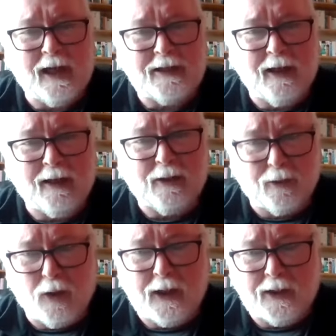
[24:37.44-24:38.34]
actually, they're
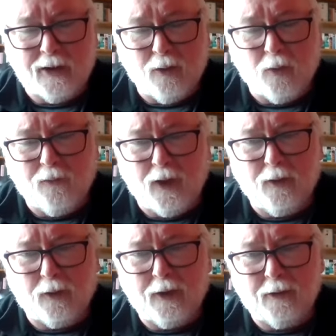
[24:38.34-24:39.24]
going to go for
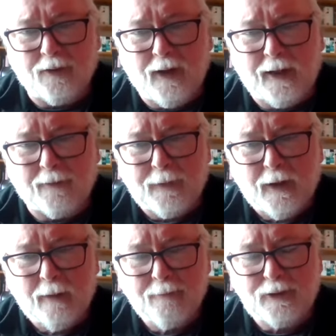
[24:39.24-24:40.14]
another trial
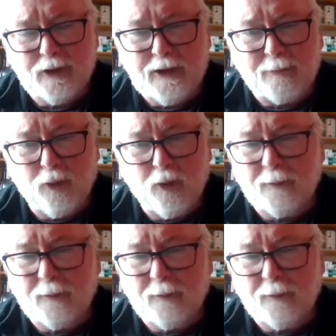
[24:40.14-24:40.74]
just to prove